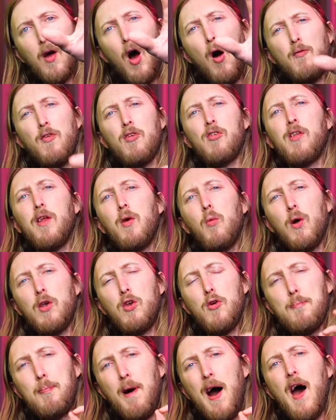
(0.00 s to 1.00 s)
Obviously,
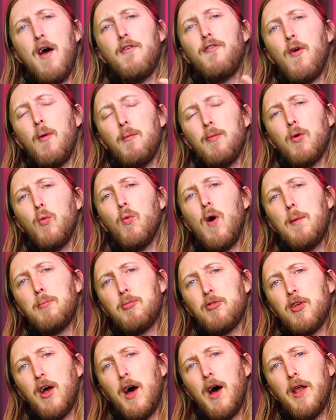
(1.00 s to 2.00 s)
when you buy from the
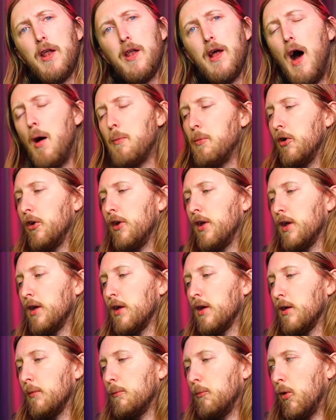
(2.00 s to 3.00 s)
website, I'm
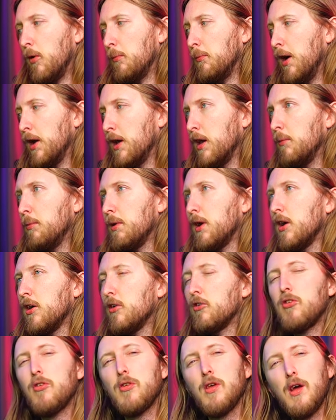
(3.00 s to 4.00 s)
earning more money
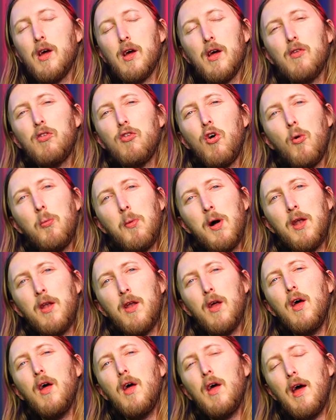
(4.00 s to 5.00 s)
because uh,
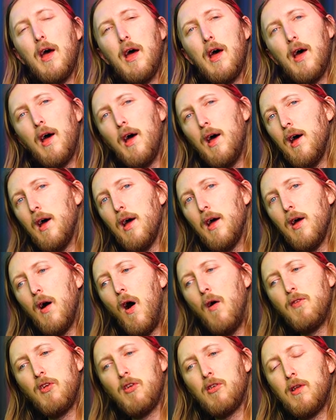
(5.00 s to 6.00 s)
Thomann uh,
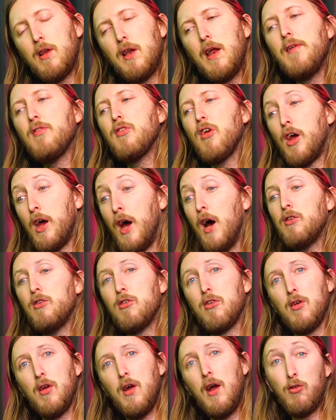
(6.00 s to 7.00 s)
obviously needs a
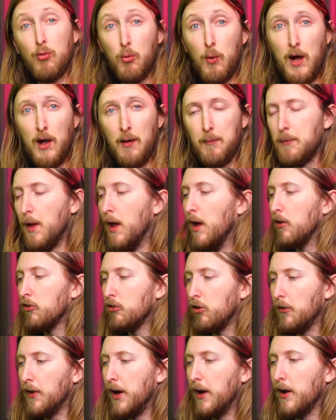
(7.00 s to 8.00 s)
cut as well.
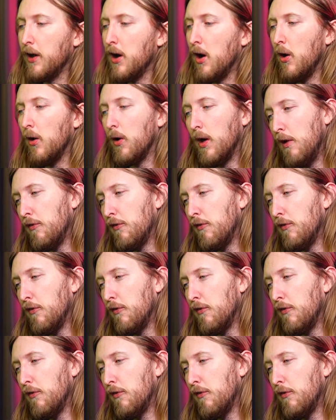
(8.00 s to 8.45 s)
So there you go.